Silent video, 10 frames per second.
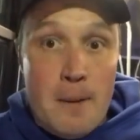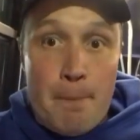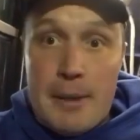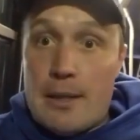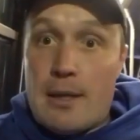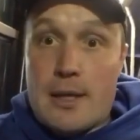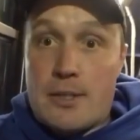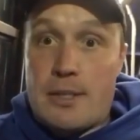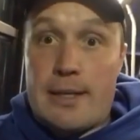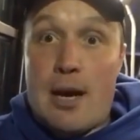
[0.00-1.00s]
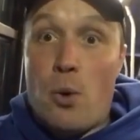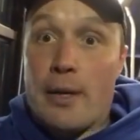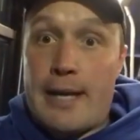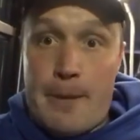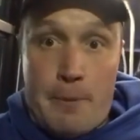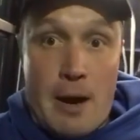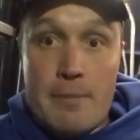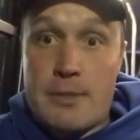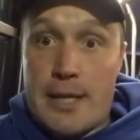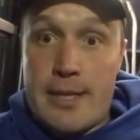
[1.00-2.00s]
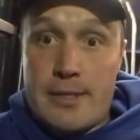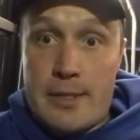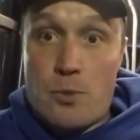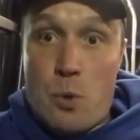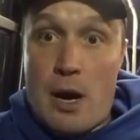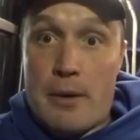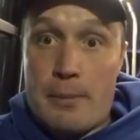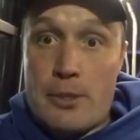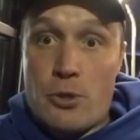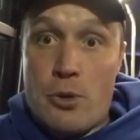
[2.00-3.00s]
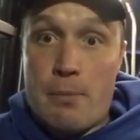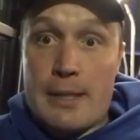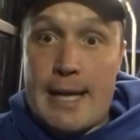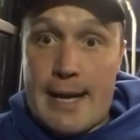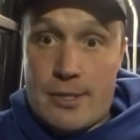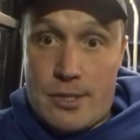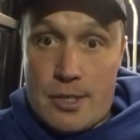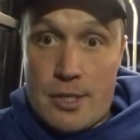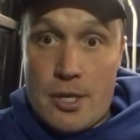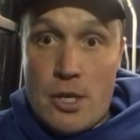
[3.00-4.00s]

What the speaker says: but like I said, I will keep you updated when I'm going to be doing my next